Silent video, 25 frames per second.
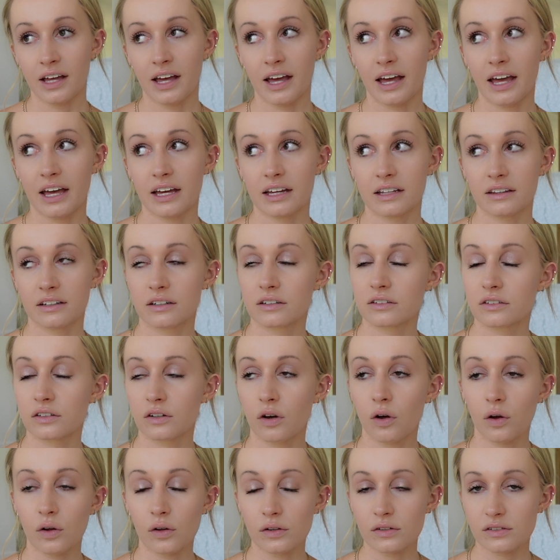And there's a
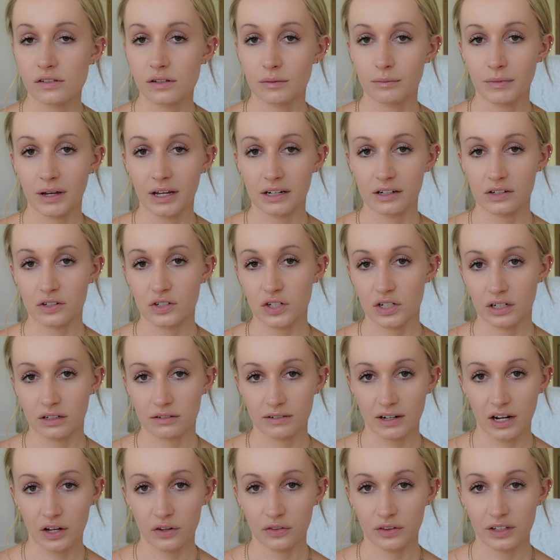wholesome energy
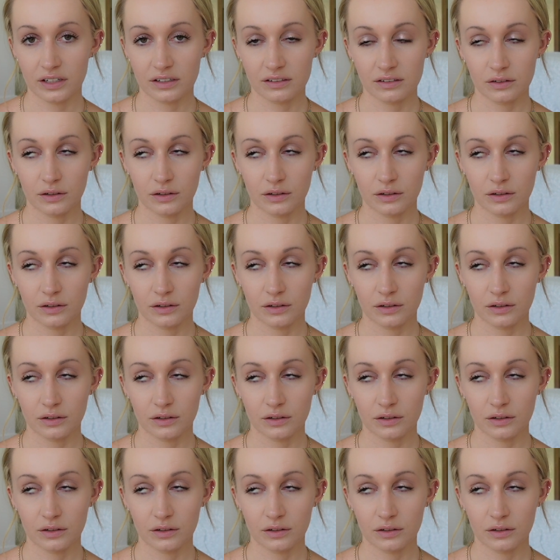around this.